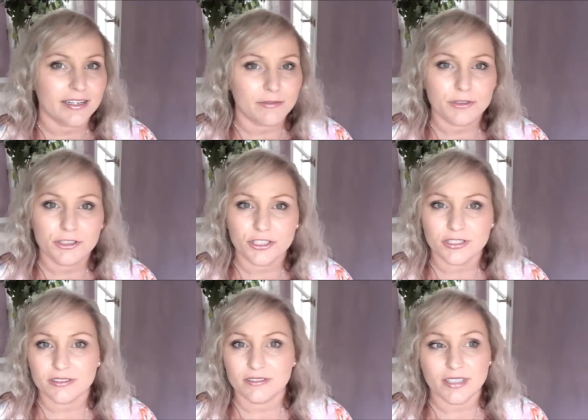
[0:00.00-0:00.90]
and it was
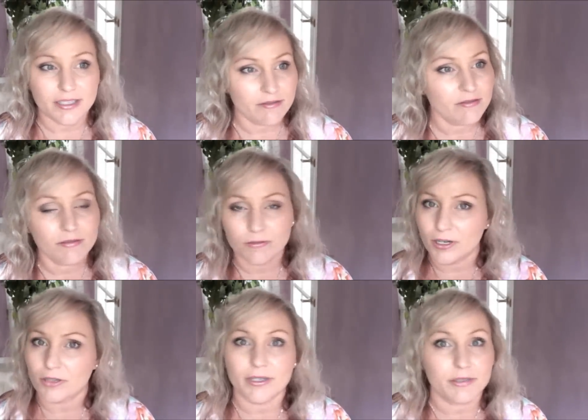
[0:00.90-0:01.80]
just,
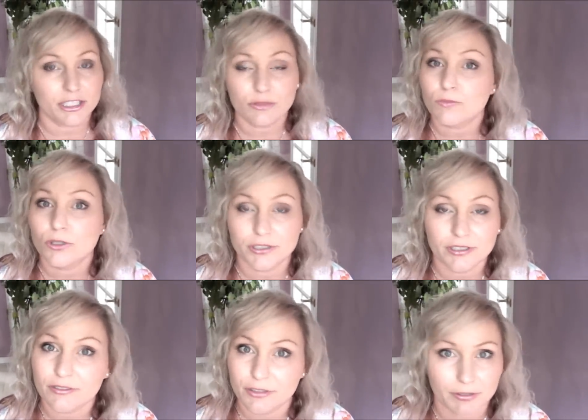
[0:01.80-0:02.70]
well, it just
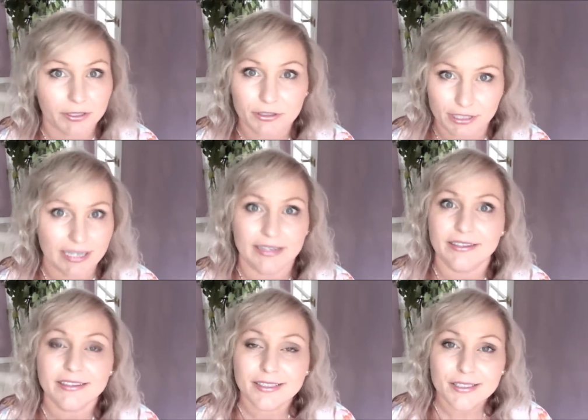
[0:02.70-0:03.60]
wasn't a very good year
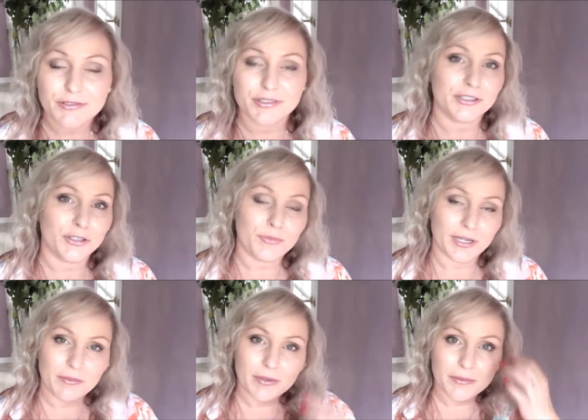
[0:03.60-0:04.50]
for so
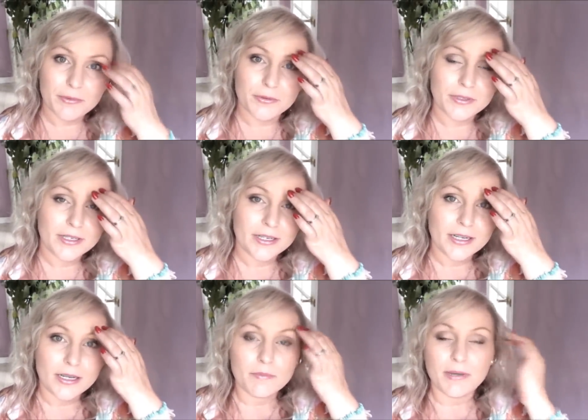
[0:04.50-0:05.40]
many people.
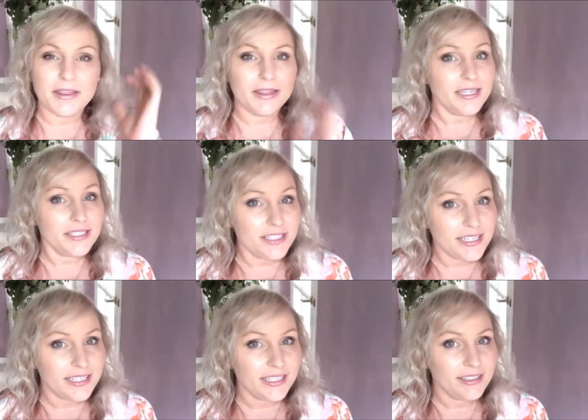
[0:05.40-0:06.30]
But this
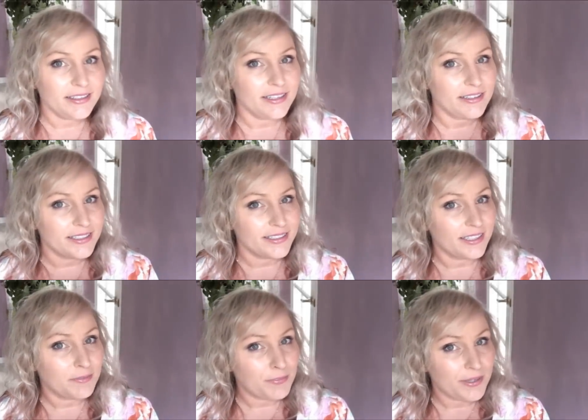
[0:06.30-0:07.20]
year there is
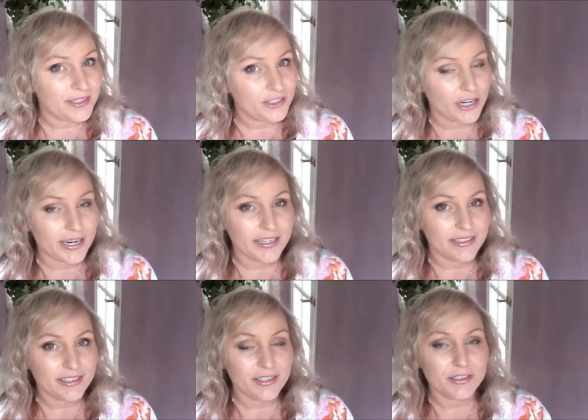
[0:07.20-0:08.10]
a big
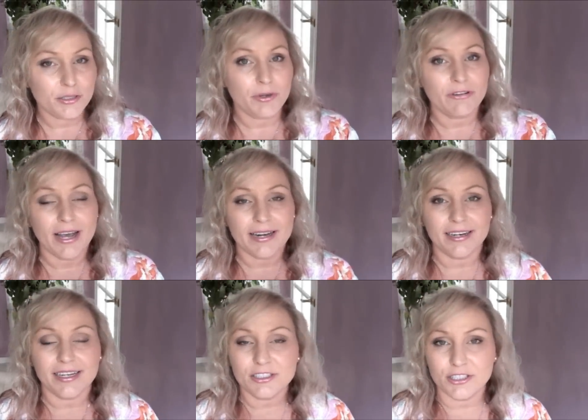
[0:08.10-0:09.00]
change. So we've had
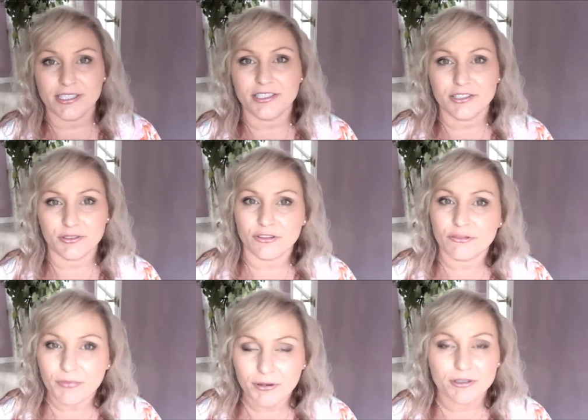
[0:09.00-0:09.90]
last year to sort
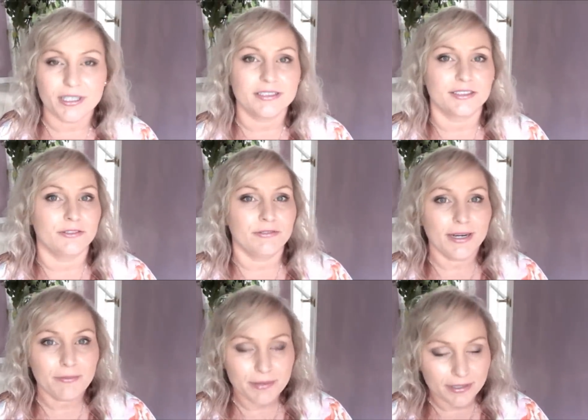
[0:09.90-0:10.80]
of build ourselves
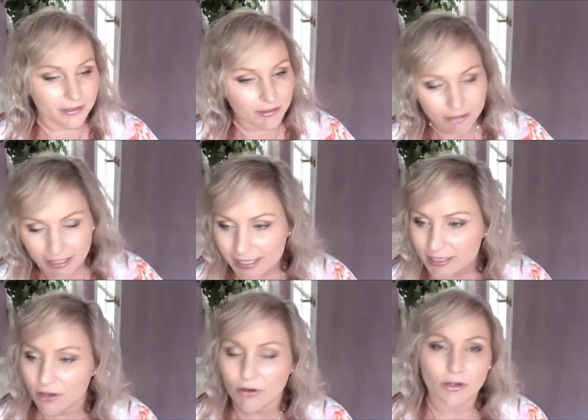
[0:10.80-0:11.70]
up and
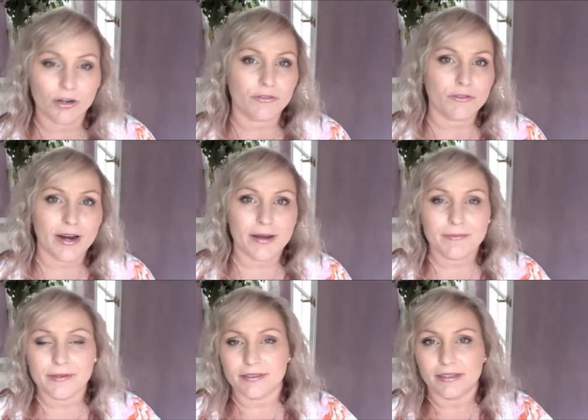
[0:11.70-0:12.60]
release a whole lot of
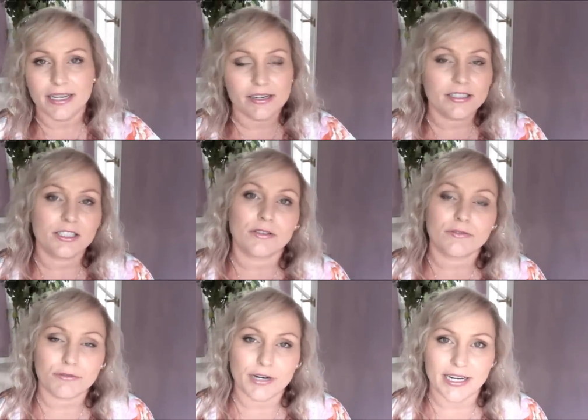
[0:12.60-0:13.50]
crap and get
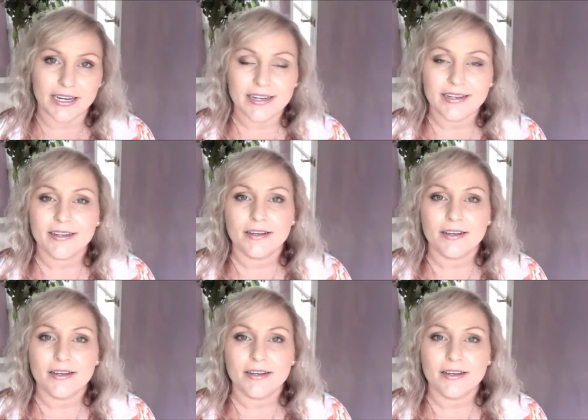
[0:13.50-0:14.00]
ourselves ready